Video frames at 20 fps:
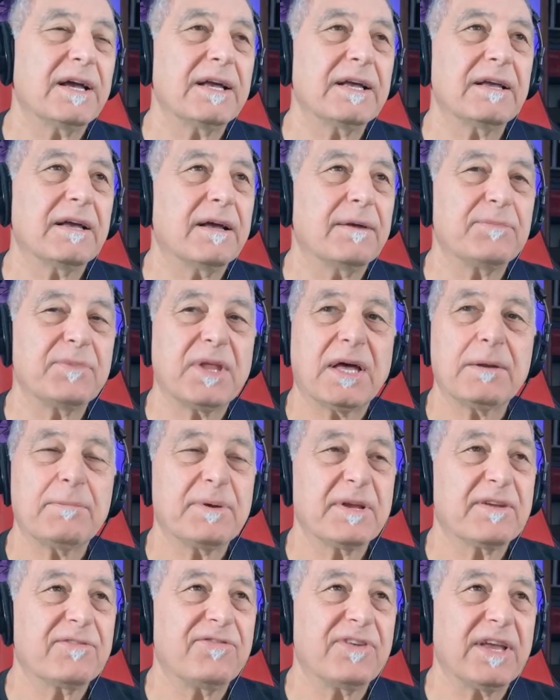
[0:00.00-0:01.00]
I'm not a
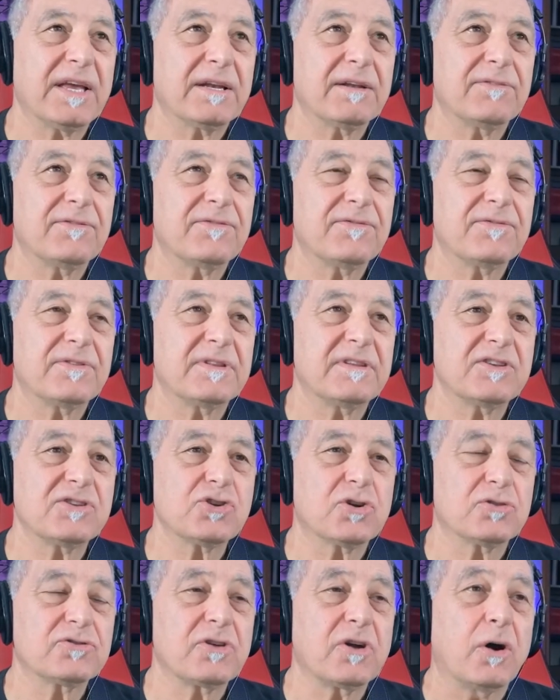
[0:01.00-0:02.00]
big fan of
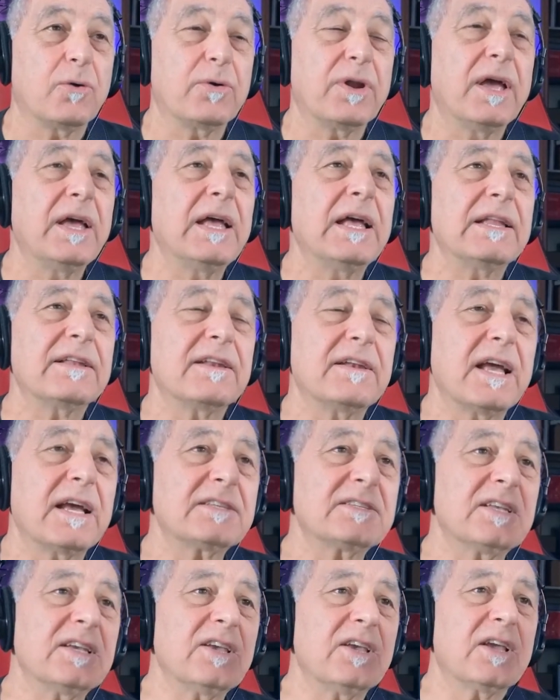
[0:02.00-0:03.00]
digital tone. The
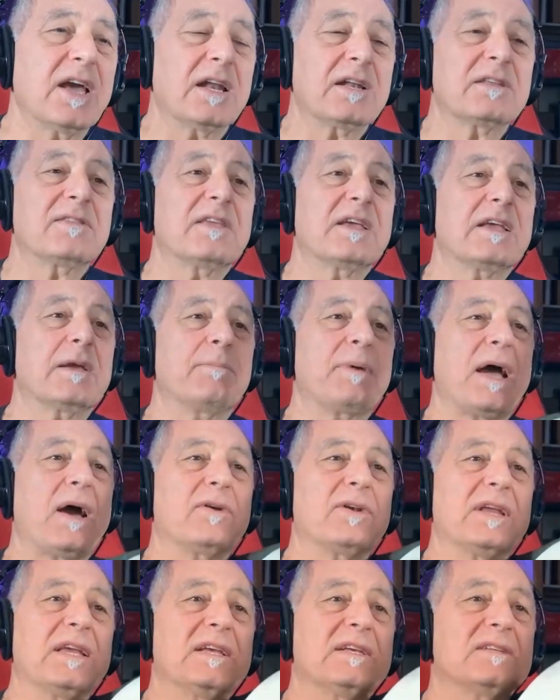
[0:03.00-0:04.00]
next thing you got to think
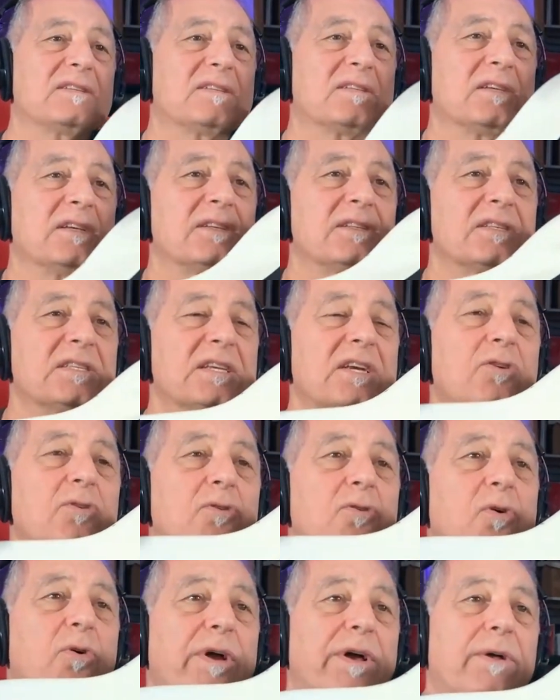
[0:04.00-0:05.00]
about is
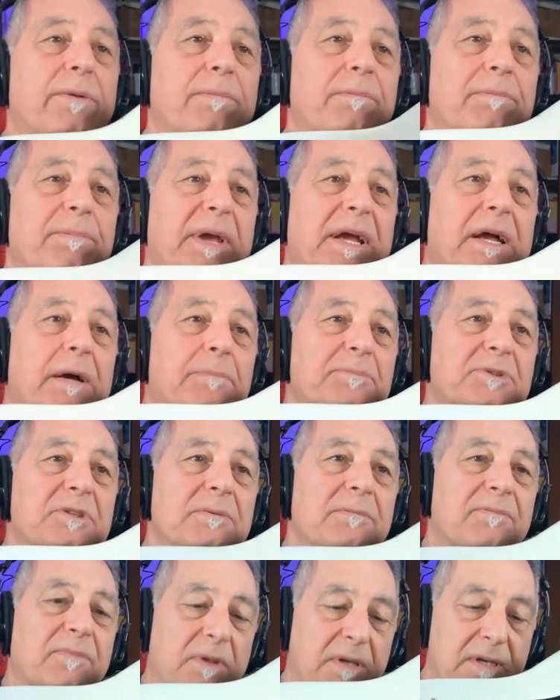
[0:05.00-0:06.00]
single coil
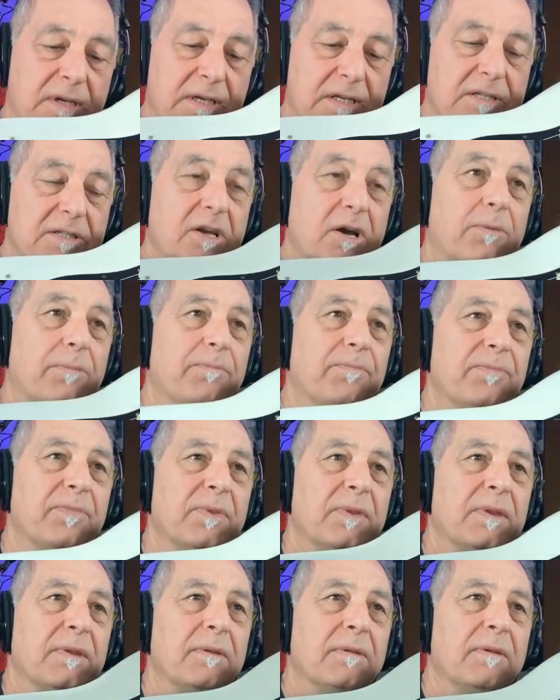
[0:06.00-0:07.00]
pickups. So
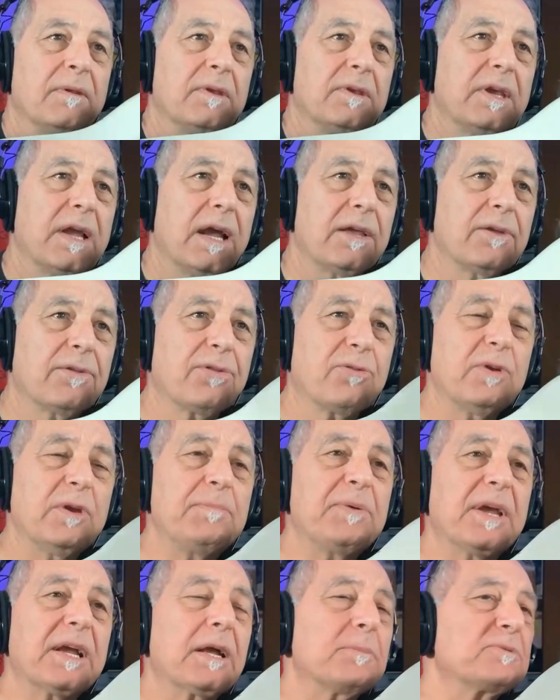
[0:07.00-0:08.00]
you got your 3
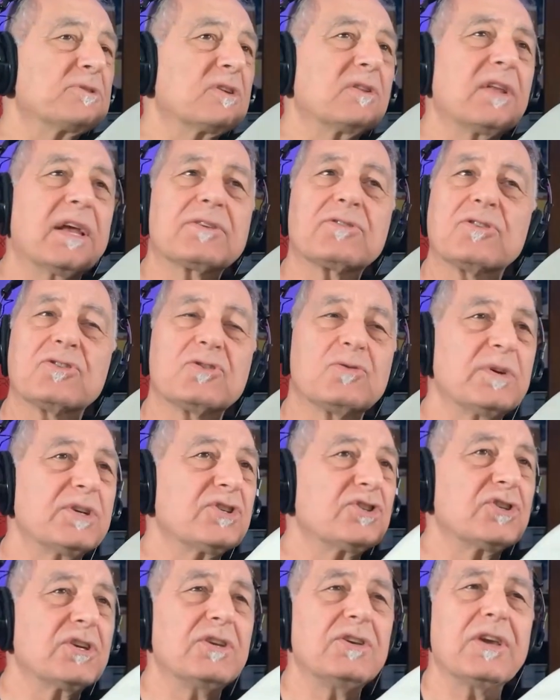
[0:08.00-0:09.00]
pickup selector
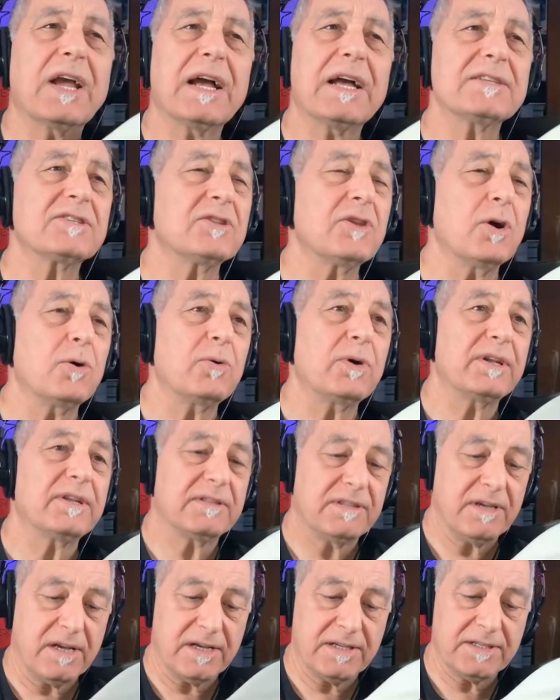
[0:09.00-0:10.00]
switch. You guys know what
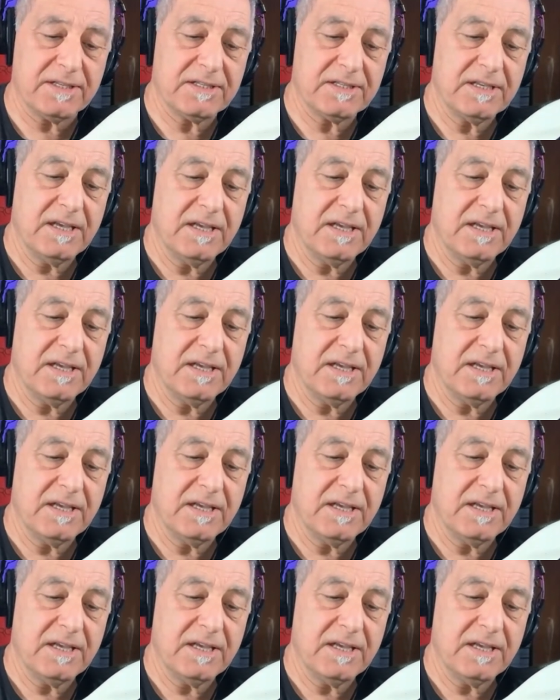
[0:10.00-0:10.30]
it does.